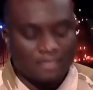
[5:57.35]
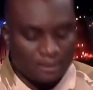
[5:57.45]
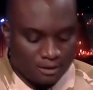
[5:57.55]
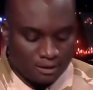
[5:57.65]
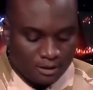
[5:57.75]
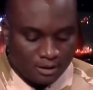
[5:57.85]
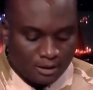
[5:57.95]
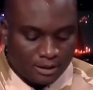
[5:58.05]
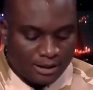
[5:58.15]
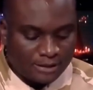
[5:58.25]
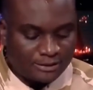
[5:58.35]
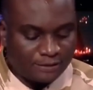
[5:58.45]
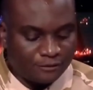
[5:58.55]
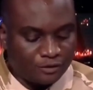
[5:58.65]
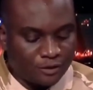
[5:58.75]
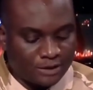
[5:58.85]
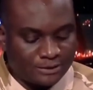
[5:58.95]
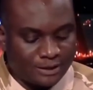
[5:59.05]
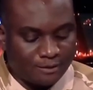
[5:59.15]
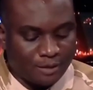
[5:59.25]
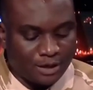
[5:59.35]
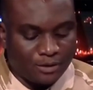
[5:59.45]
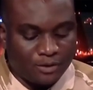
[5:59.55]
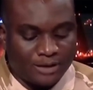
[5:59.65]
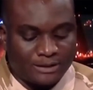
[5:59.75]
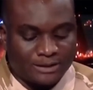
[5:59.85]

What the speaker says: Together, we can defend Burkina Faso.